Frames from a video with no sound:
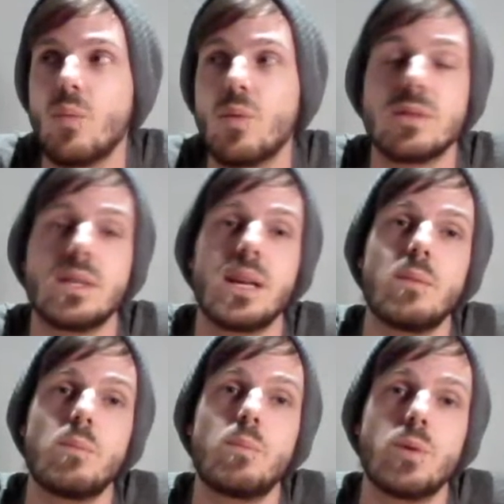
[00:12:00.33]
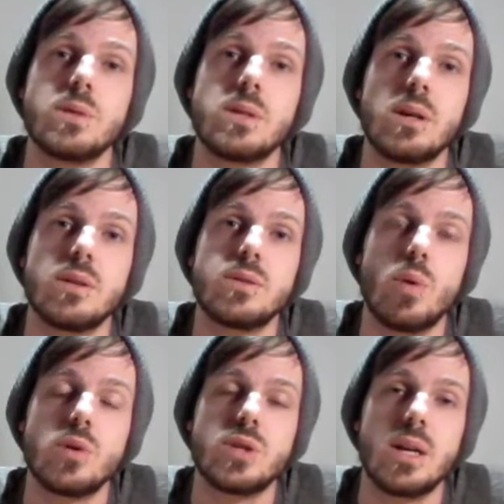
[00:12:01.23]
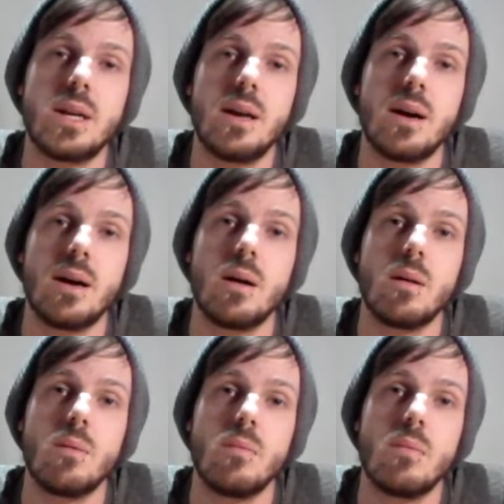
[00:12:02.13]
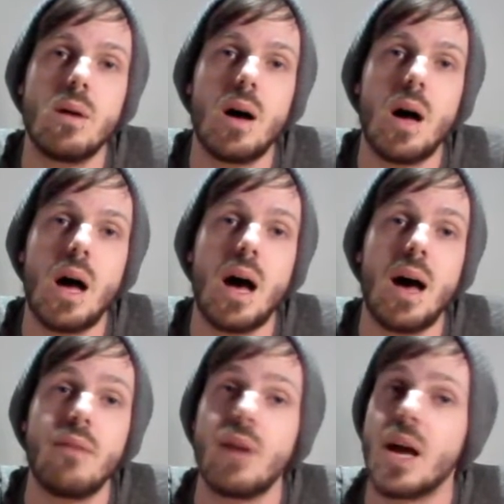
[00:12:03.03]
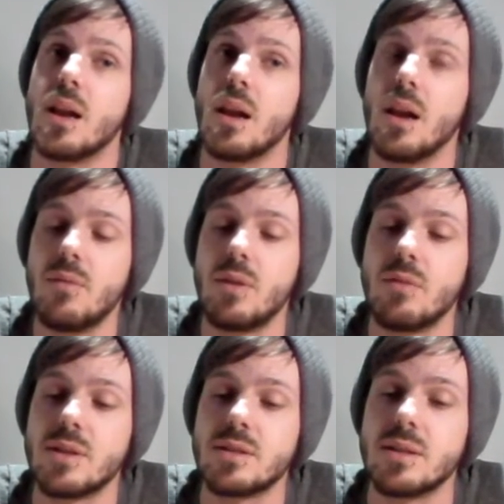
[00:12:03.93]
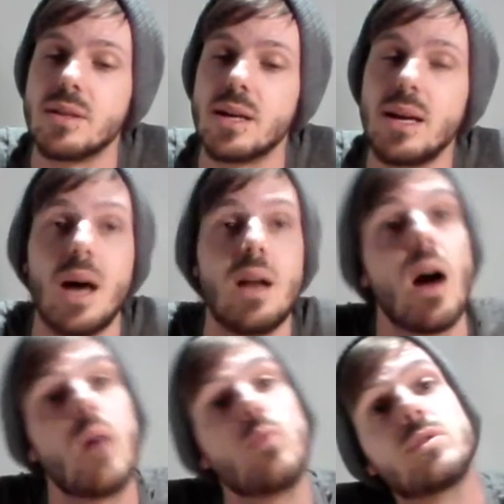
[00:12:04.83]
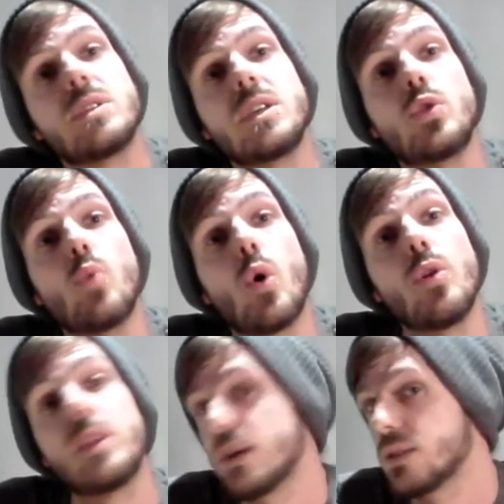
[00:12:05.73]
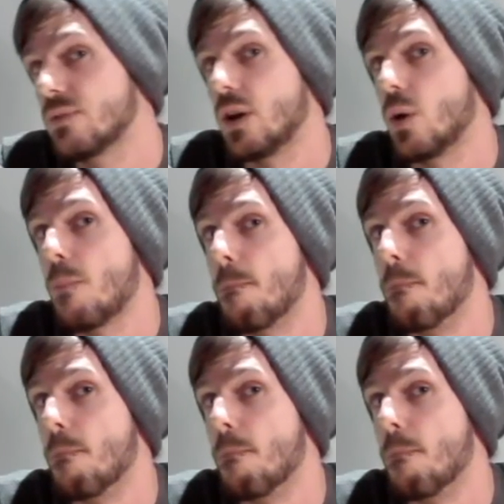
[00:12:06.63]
you once again, boys and girls, for watching. Have a lovely rest of the day, and I will see you on the next video.